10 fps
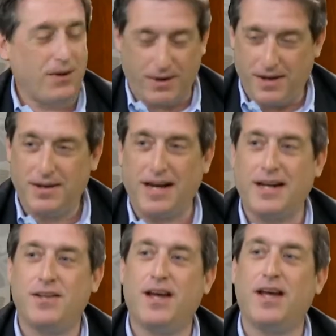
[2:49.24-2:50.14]
Okay, I
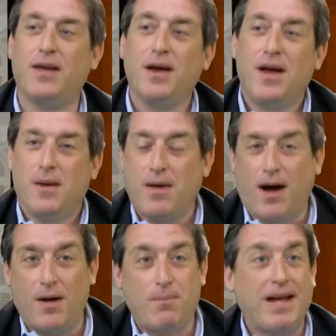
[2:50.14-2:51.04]
can tell you.
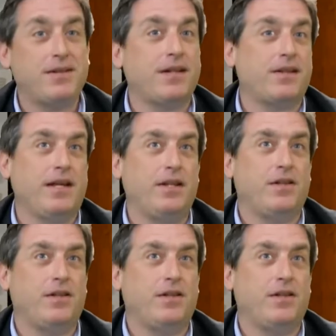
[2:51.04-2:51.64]
Basically,